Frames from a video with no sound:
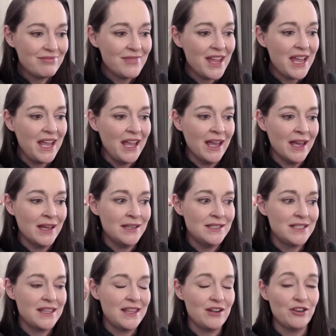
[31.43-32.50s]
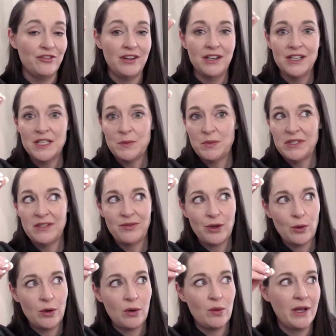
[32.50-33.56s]
And there are very specific
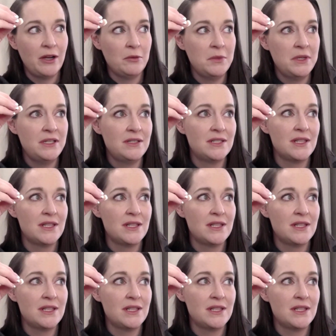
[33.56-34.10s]
requirements.